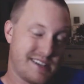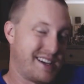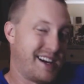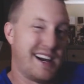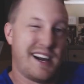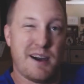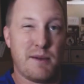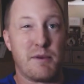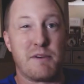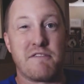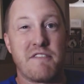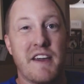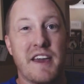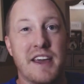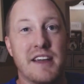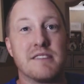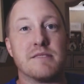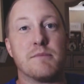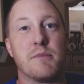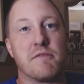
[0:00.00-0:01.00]
a
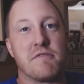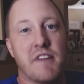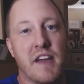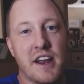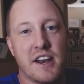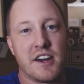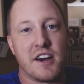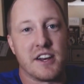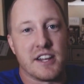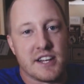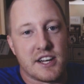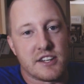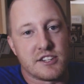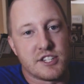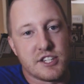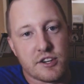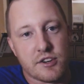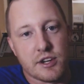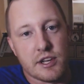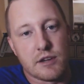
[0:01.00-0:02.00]
fan. I'm a fan of Honey Nut
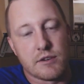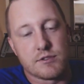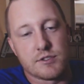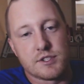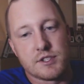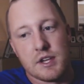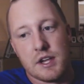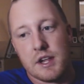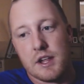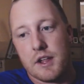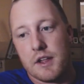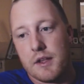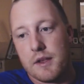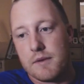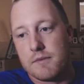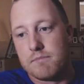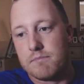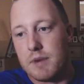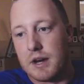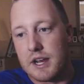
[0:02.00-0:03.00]
Cheerios.
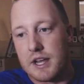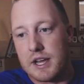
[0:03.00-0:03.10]
But